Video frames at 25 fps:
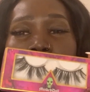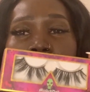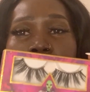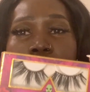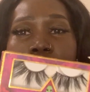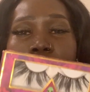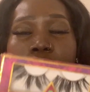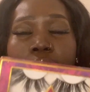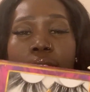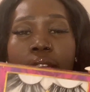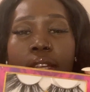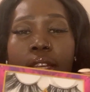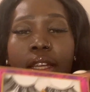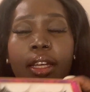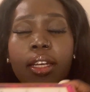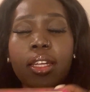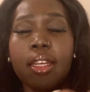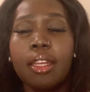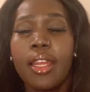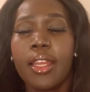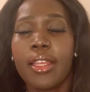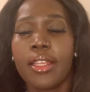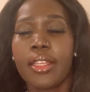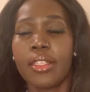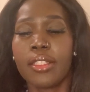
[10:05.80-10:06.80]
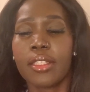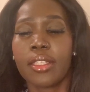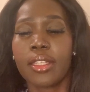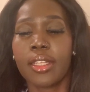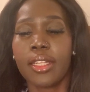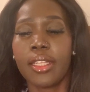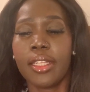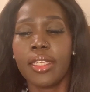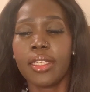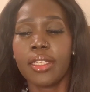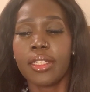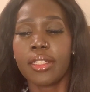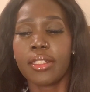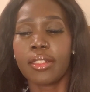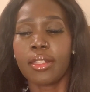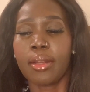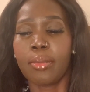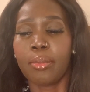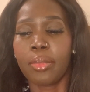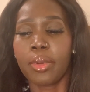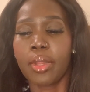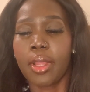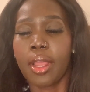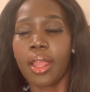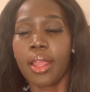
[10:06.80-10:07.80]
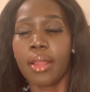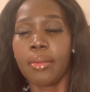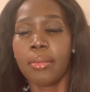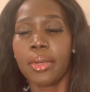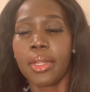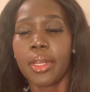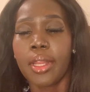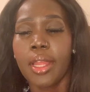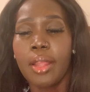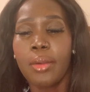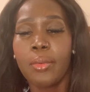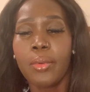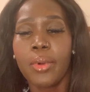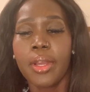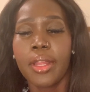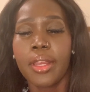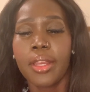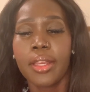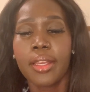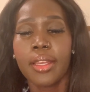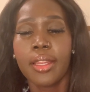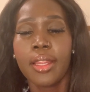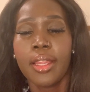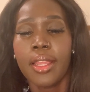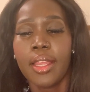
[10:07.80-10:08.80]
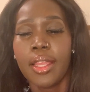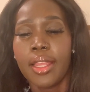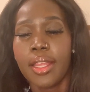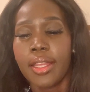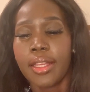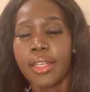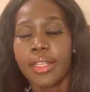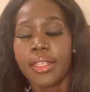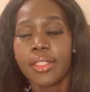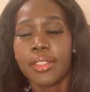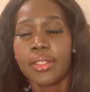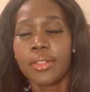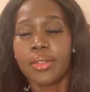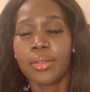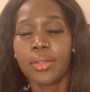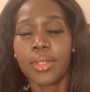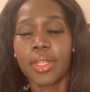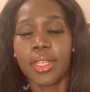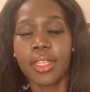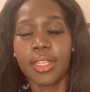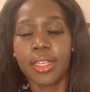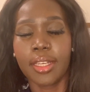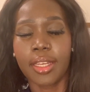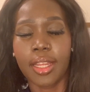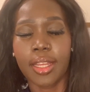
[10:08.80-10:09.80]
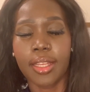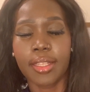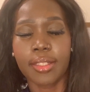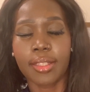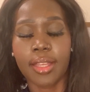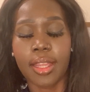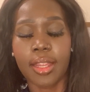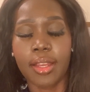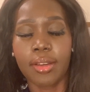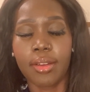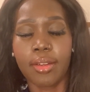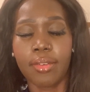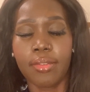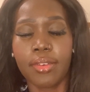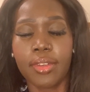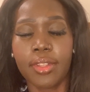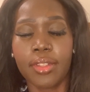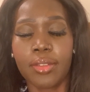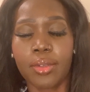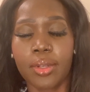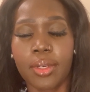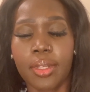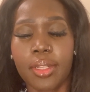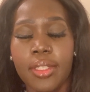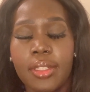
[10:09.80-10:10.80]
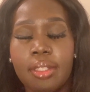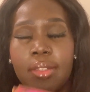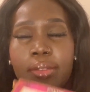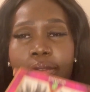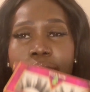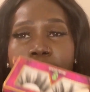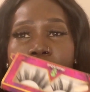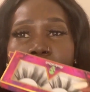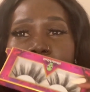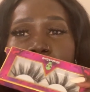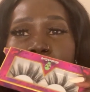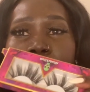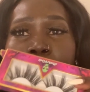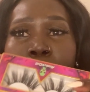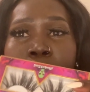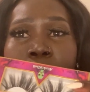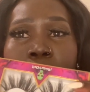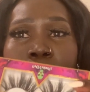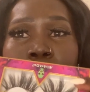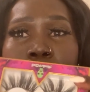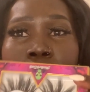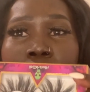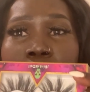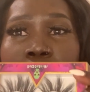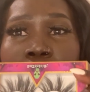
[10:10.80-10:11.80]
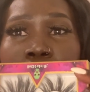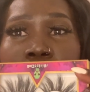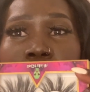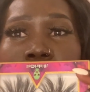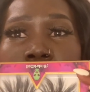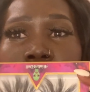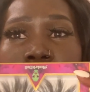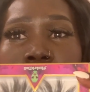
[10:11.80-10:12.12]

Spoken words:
still here. I just clean it sometime and I wear it. It's really nice. I love this one. It's very puffy. It's